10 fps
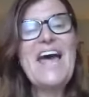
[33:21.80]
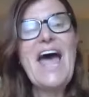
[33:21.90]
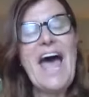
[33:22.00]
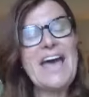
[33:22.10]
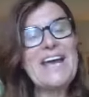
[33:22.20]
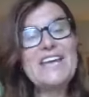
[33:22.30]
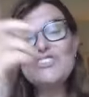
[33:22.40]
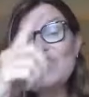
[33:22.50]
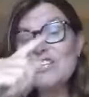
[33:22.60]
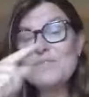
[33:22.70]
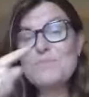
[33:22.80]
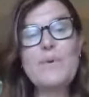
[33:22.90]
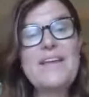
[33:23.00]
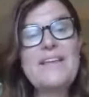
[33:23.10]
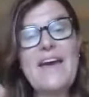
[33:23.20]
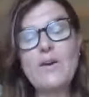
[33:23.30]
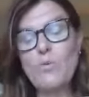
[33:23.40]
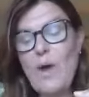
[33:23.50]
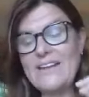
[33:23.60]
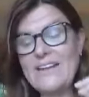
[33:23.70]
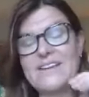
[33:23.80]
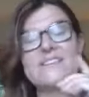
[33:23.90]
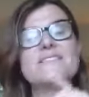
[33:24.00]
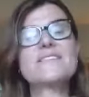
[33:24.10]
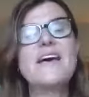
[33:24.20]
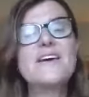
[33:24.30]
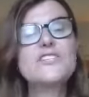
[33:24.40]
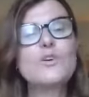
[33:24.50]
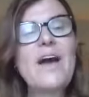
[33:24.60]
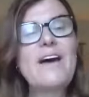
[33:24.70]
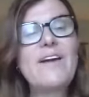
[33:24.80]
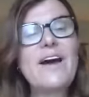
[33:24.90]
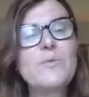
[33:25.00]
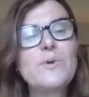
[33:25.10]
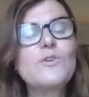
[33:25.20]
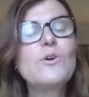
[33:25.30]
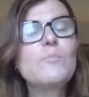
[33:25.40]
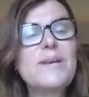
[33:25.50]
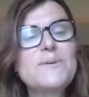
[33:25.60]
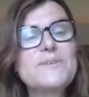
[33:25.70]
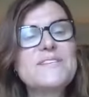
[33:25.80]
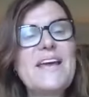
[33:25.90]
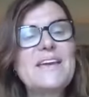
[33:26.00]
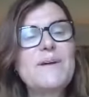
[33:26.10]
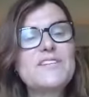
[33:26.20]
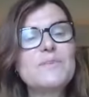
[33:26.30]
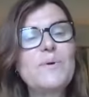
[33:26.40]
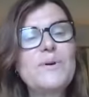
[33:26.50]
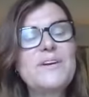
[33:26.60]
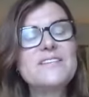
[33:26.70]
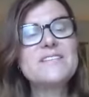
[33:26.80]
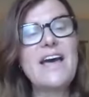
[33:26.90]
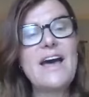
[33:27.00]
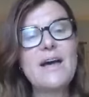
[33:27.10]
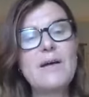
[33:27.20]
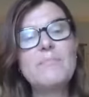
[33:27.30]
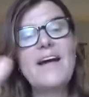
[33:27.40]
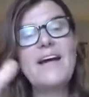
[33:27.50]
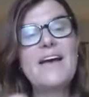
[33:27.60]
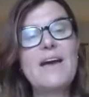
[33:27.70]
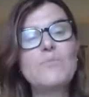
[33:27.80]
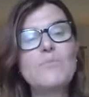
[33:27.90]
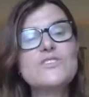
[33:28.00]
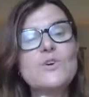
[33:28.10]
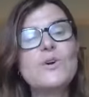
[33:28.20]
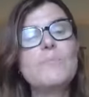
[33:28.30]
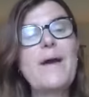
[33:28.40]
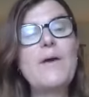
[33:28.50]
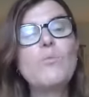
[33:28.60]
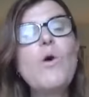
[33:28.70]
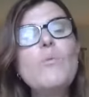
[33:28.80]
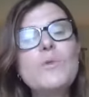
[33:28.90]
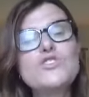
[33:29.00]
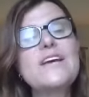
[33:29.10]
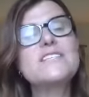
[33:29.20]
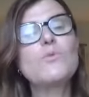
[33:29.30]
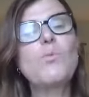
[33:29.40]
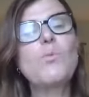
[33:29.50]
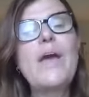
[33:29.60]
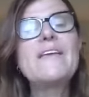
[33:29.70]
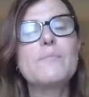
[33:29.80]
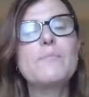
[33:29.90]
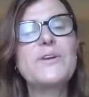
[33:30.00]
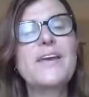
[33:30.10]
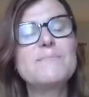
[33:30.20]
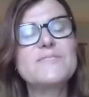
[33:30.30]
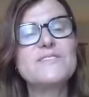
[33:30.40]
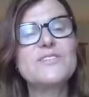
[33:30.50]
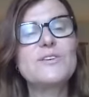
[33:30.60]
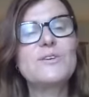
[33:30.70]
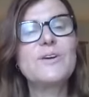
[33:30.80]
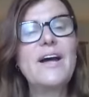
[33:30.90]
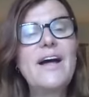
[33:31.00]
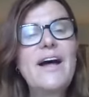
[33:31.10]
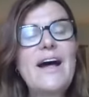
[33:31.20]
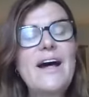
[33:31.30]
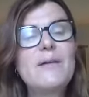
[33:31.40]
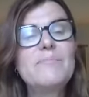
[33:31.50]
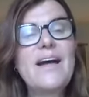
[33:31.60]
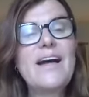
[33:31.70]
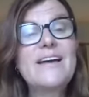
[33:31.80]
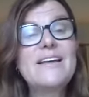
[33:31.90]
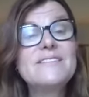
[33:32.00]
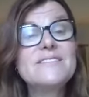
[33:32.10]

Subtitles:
and I just bring their awareness to where I would normally put an acupuncture point, and we talk about what we're trying to wake the body up to do. I